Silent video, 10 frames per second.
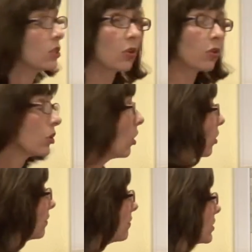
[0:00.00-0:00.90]
So the
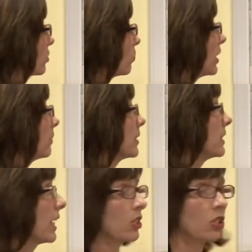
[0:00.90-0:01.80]
goal of vision
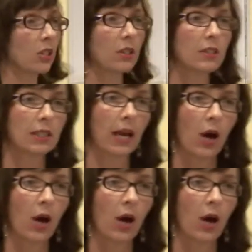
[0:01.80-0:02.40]
rehabilitation is to